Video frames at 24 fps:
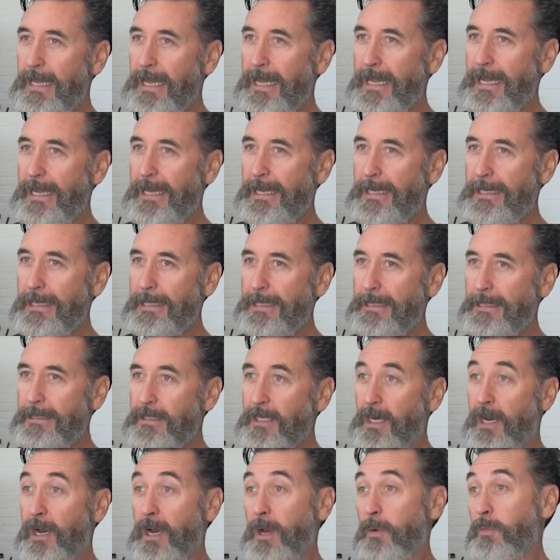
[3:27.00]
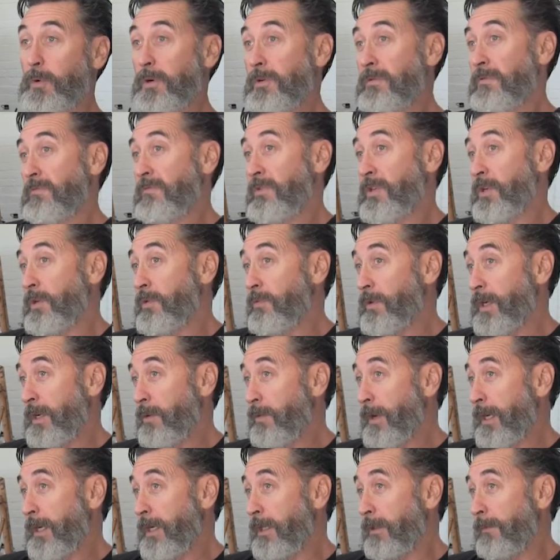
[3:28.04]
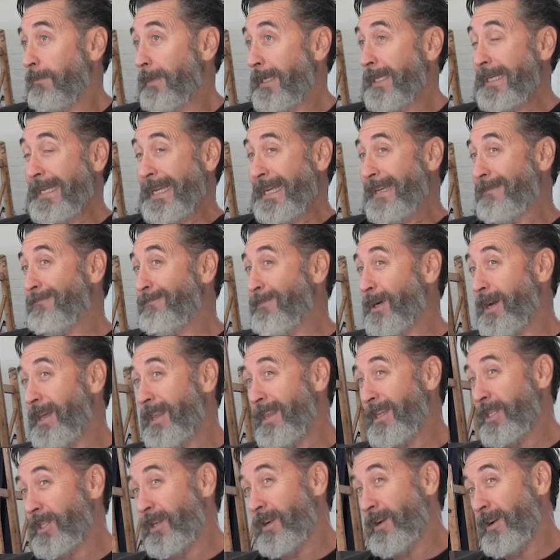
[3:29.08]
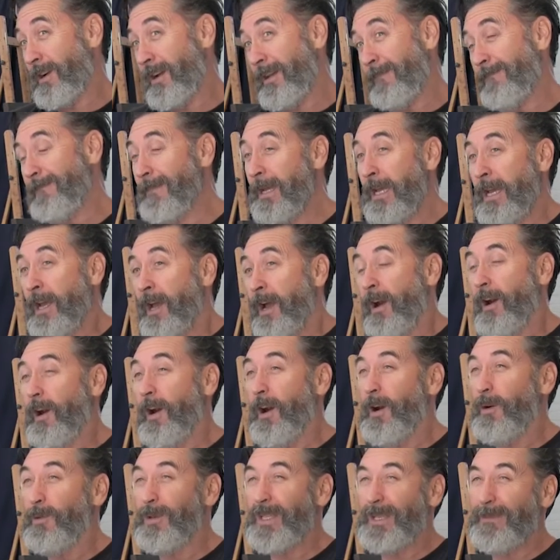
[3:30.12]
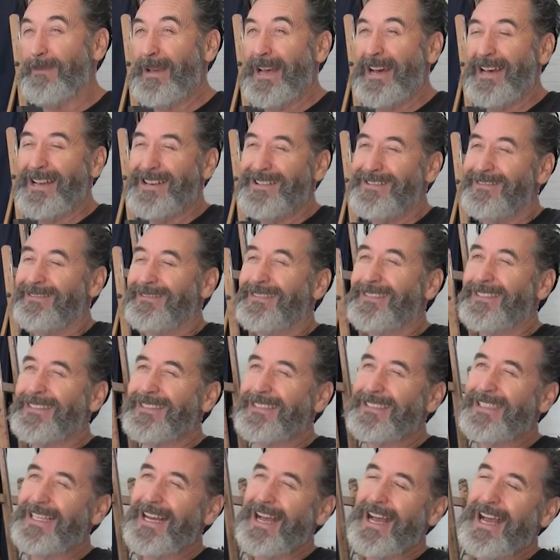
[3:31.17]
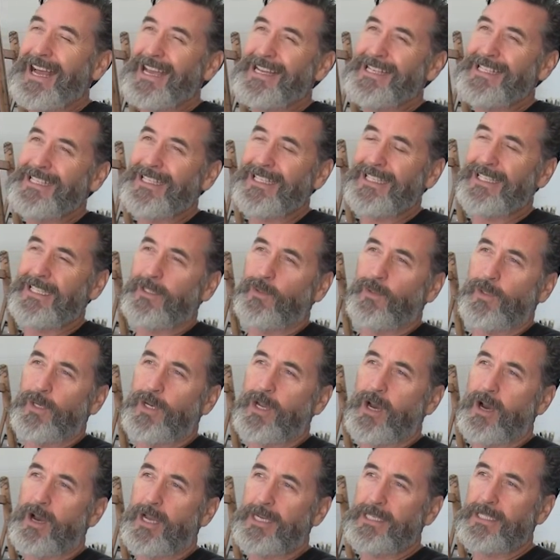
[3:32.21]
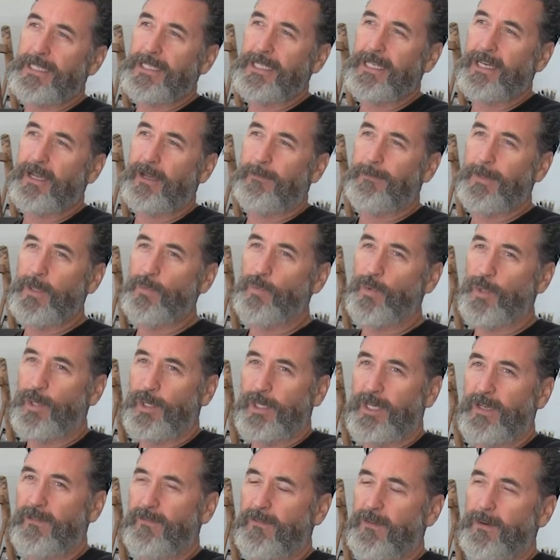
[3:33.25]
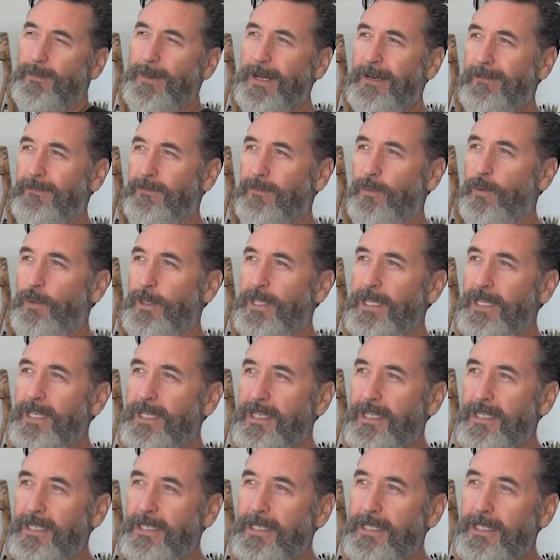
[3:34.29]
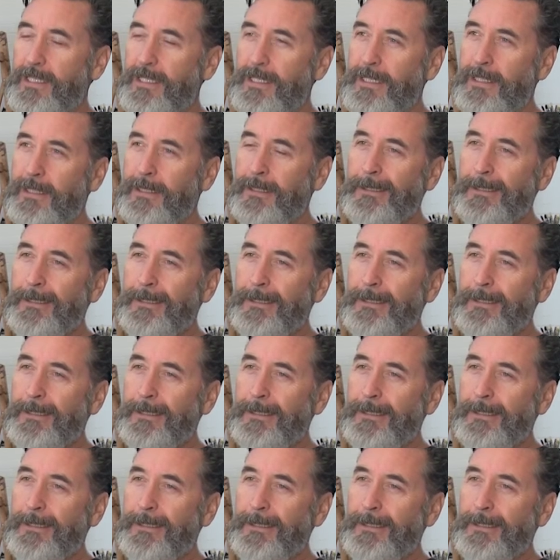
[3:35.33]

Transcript: And I would do really well. But again, by the time I was about 18 or 19, I'd been working for about 4 years.